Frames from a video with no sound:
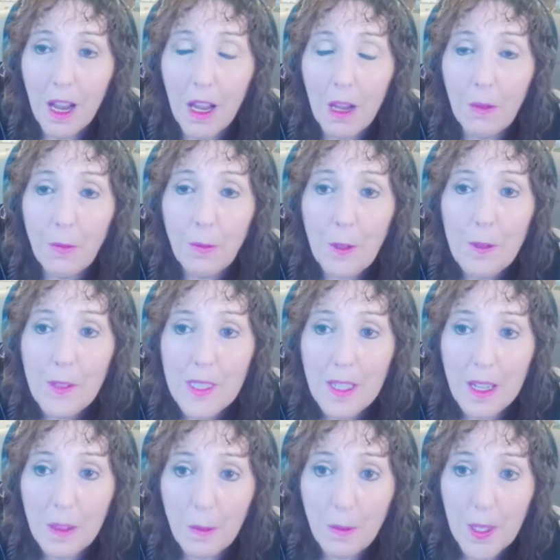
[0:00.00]
fruits
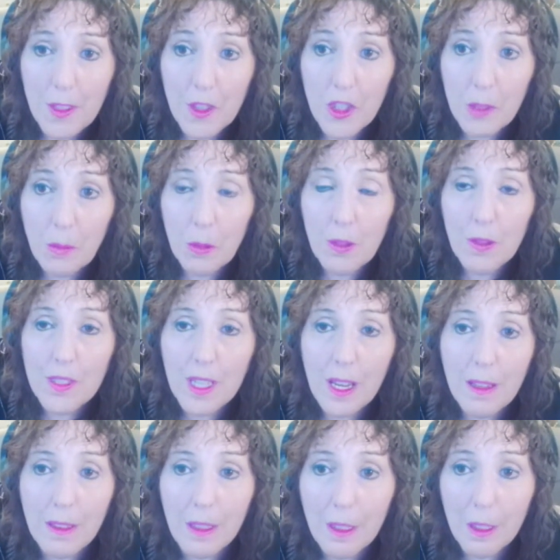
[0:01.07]
and vegetables
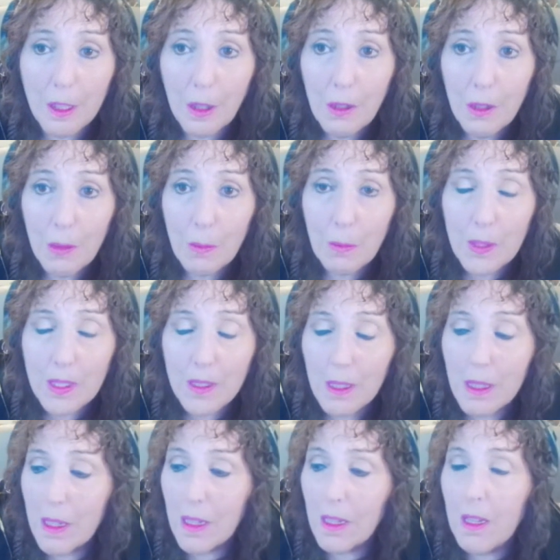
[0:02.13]
and legumes
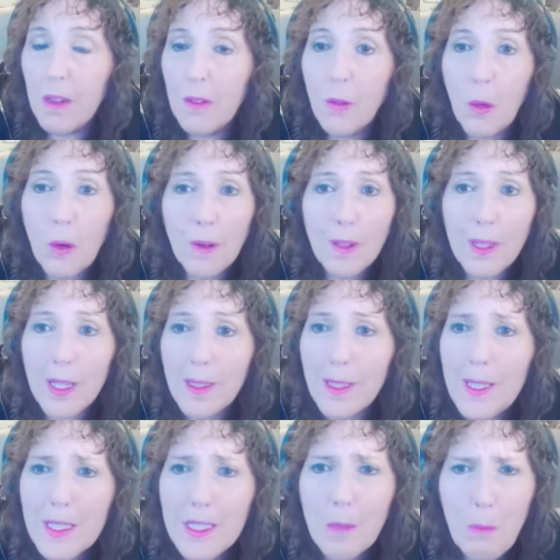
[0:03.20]
for at
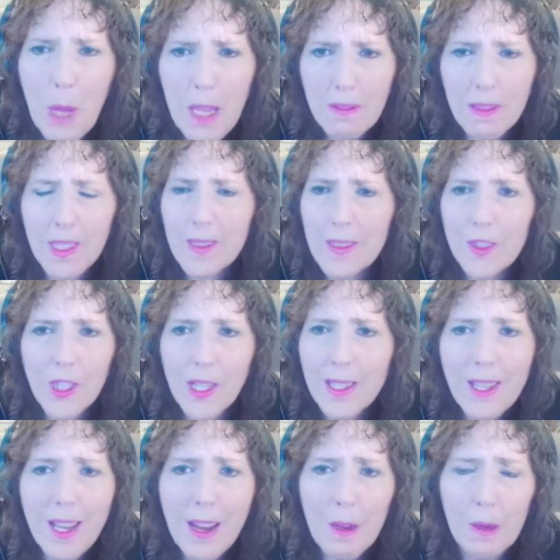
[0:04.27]
least a month, check it
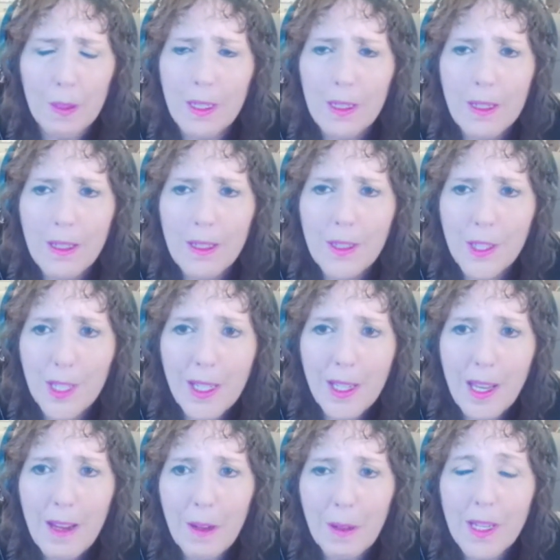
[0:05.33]
out. Check it
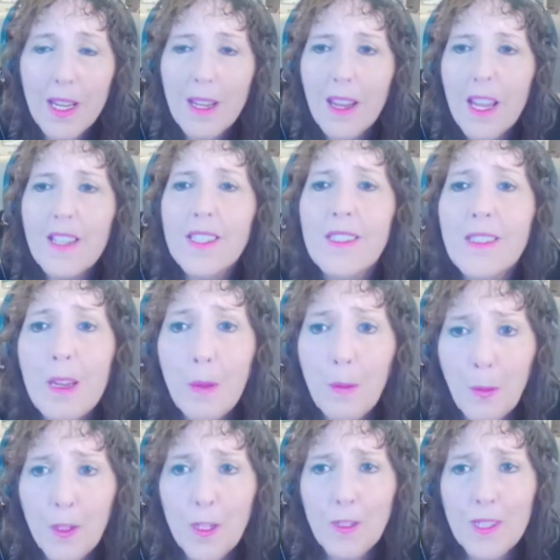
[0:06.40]
out and see
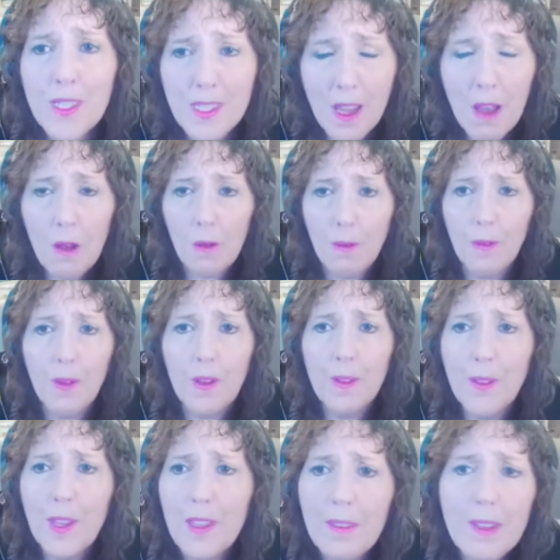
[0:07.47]
for yourself
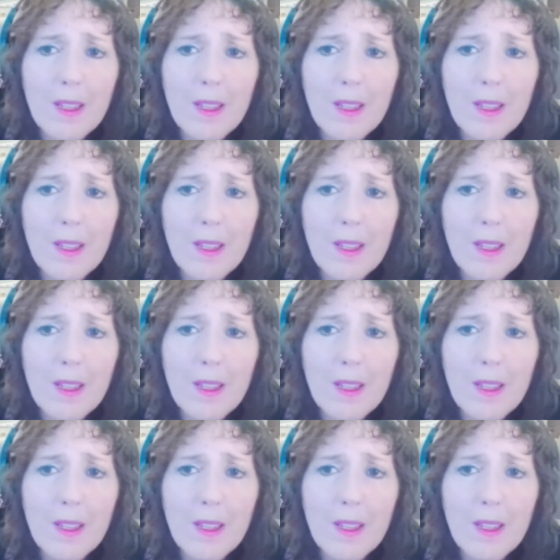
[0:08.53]
that